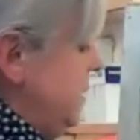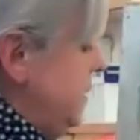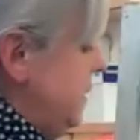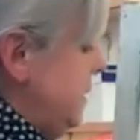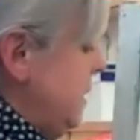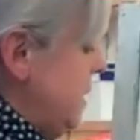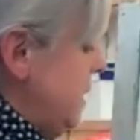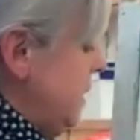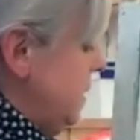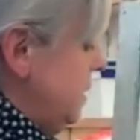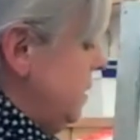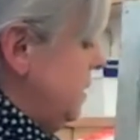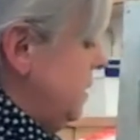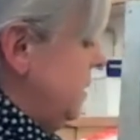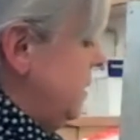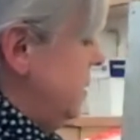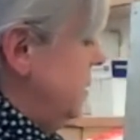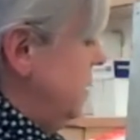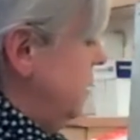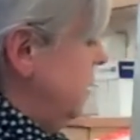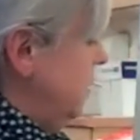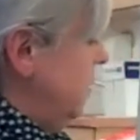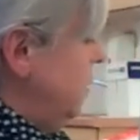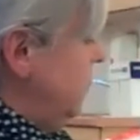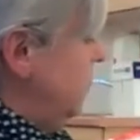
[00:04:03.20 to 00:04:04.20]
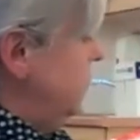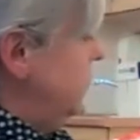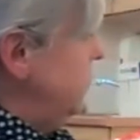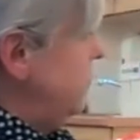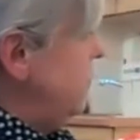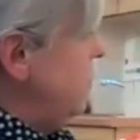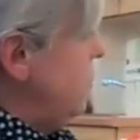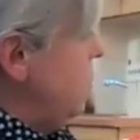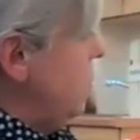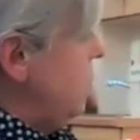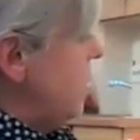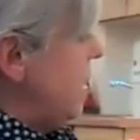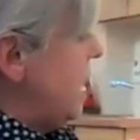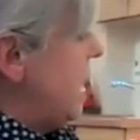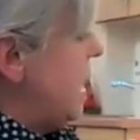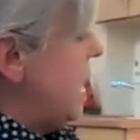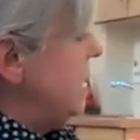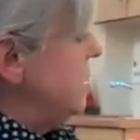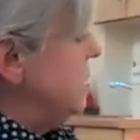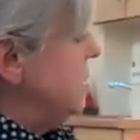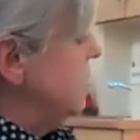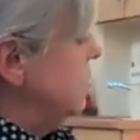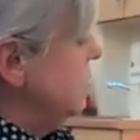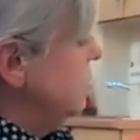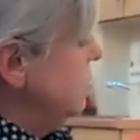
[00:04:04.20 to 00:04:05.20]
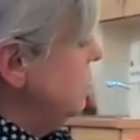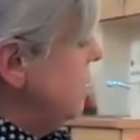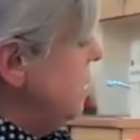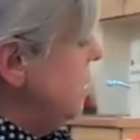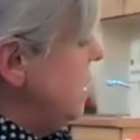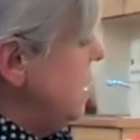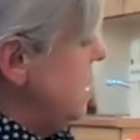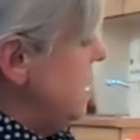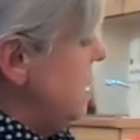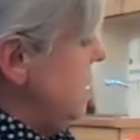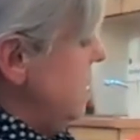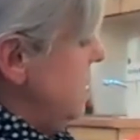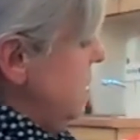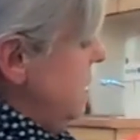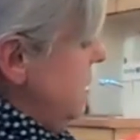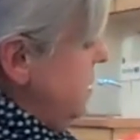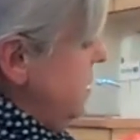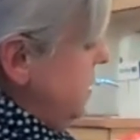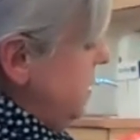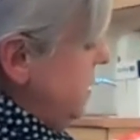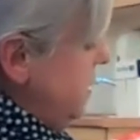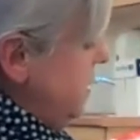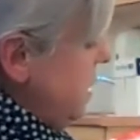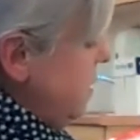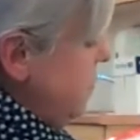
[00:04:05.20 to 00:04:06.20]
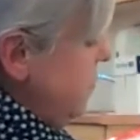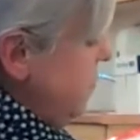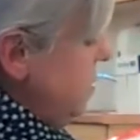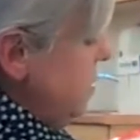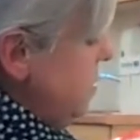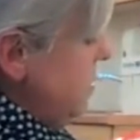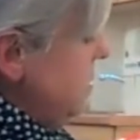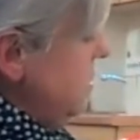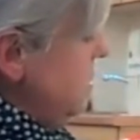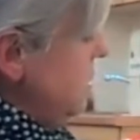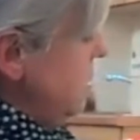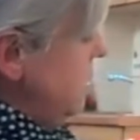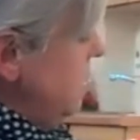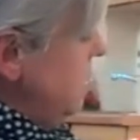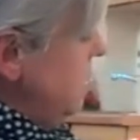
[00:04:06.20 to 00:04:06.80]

6. 4 add 3 is 7.